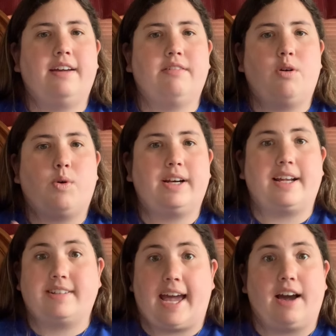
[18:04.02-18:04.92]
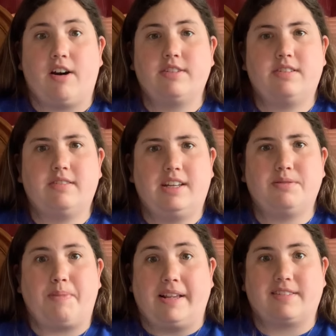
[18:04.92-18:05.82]
organized chaos is
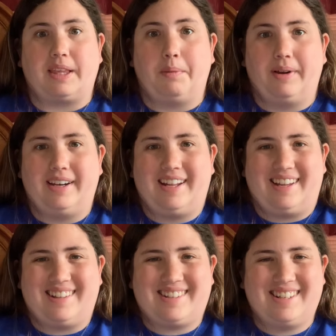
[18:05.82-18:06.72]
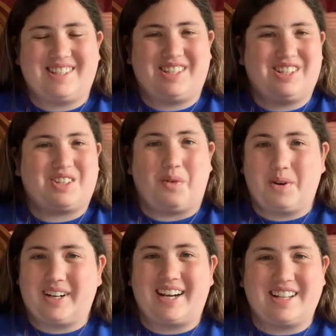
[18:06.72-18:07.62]
basically what it is. It's just
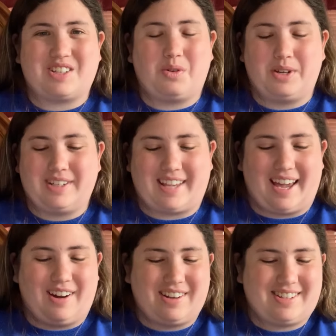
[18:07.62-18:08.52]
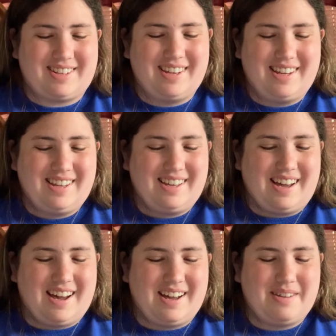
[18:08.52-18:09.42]
organized, glorious chaos.
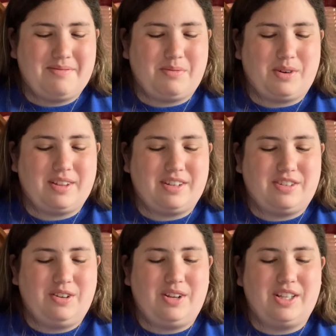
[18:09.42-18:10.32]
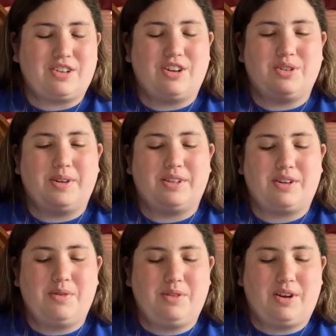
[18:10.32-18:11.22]
Where the students are doing their
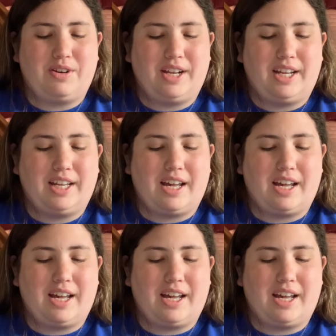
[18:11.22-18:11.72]
own learning.